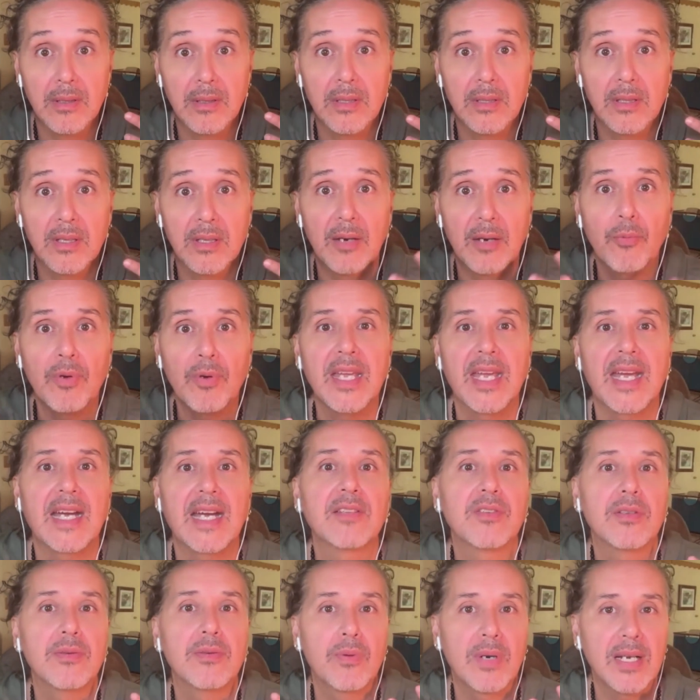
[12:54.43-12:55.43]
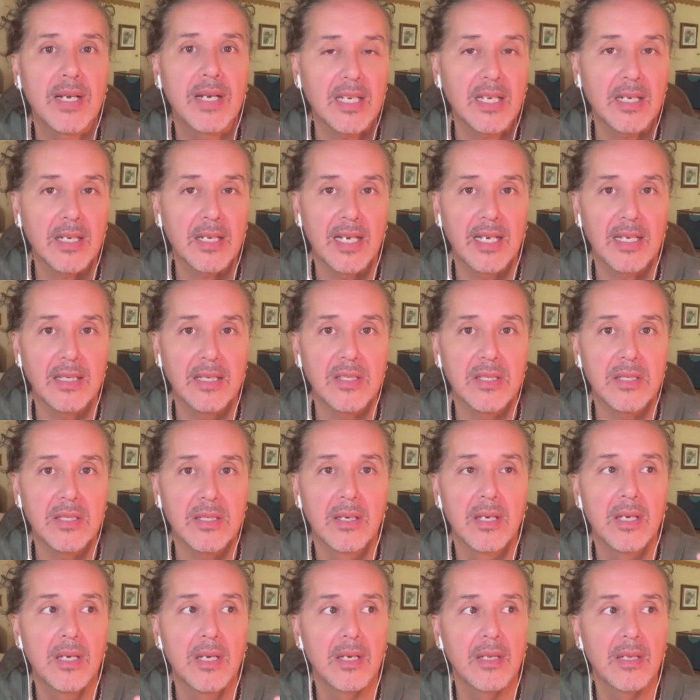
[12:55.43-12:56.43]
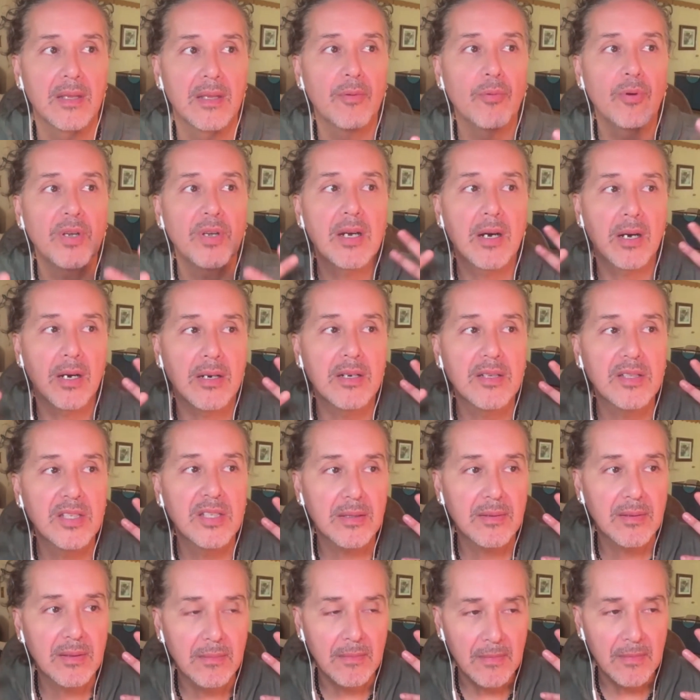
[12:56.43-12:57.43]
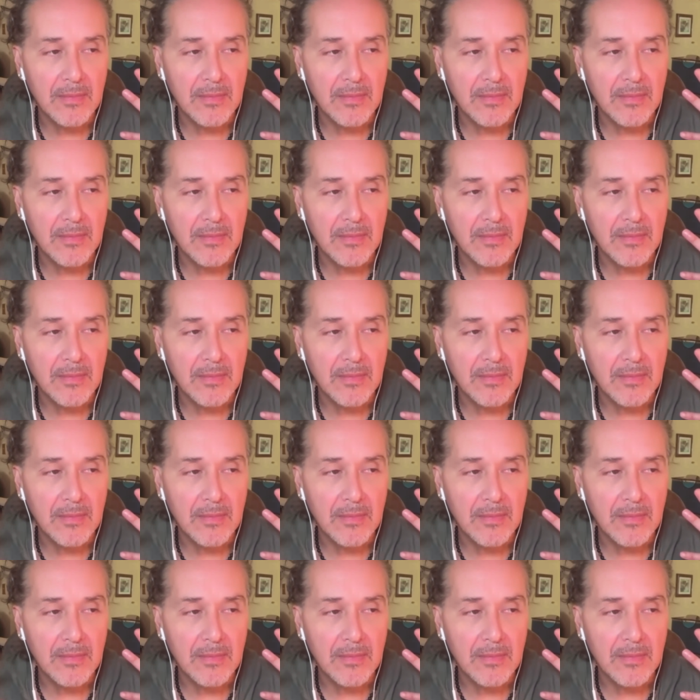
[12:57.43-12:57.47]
that we had to recognize, that we aren't